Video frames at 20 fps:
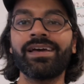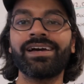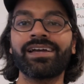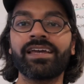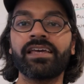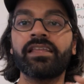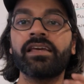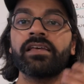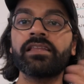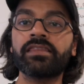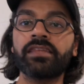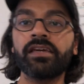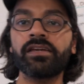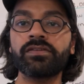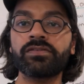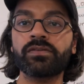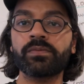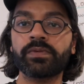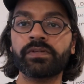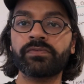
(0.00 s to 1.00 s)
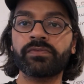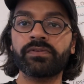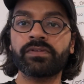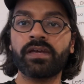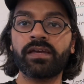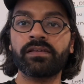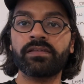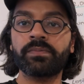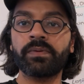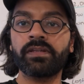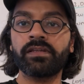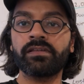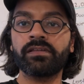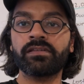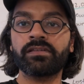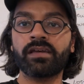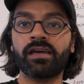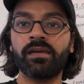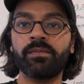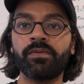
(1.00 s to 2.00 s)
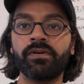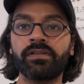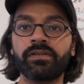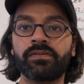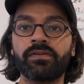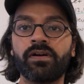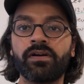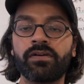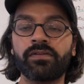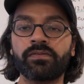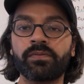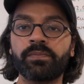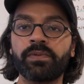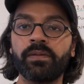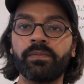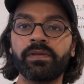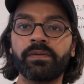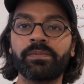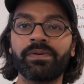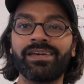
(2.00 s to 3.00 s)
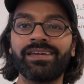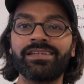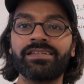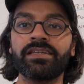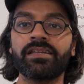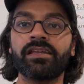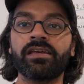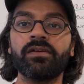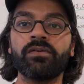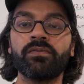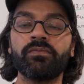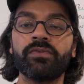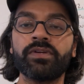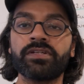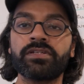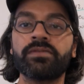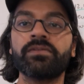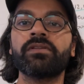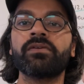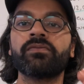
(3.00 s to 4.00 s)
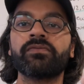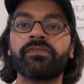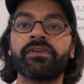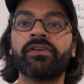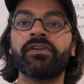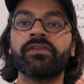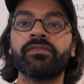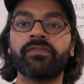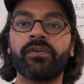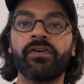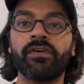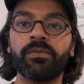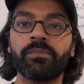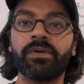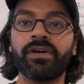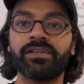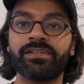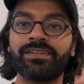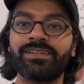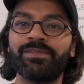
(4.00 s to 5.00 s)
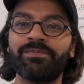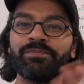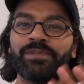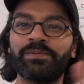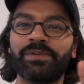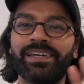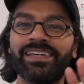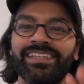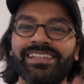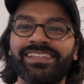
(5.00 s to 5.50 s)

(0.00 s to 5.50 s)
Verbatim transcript: Again, thank you so much for spending the time on the, our Republic page, and I wish you the very, very best. Bye-bye.